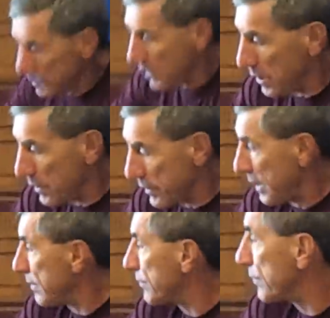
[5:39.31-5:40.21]
Uh,
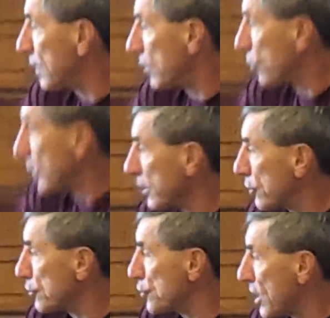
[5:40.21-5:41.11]
they've done a really
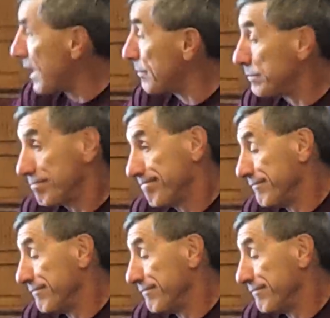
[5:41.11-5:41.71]
good job